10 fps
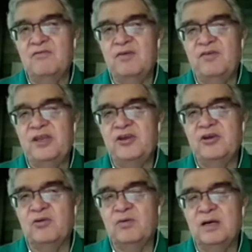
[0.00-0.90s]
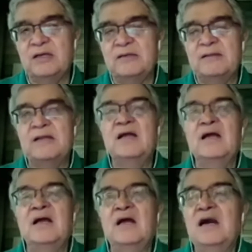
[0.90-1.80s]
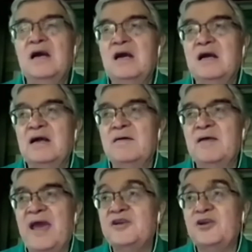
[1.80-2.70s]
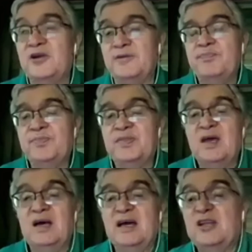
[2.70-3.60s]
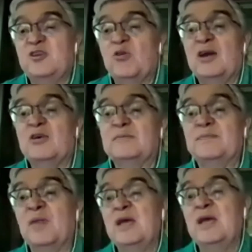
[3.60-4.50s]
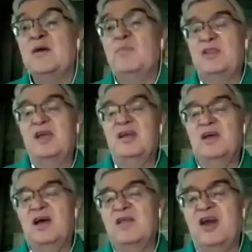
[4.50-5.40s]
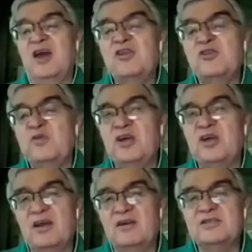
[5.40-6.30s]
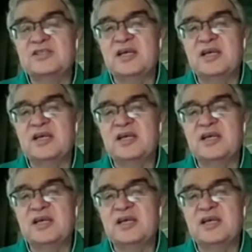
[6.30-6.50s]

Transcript: video editor in Toronto. But the other 3 daughters,